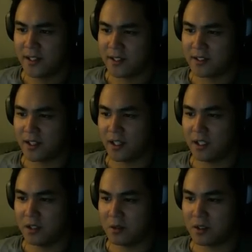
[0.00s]
They say
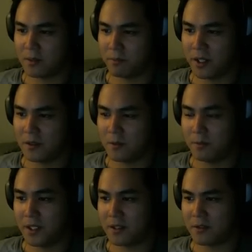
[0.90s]
he used a pen to
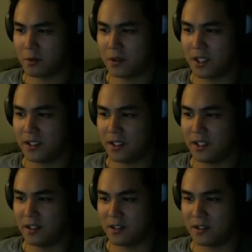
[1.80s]
pierce through his
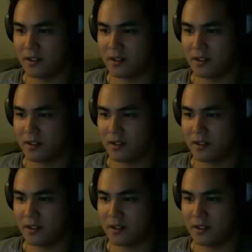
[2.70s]
ears.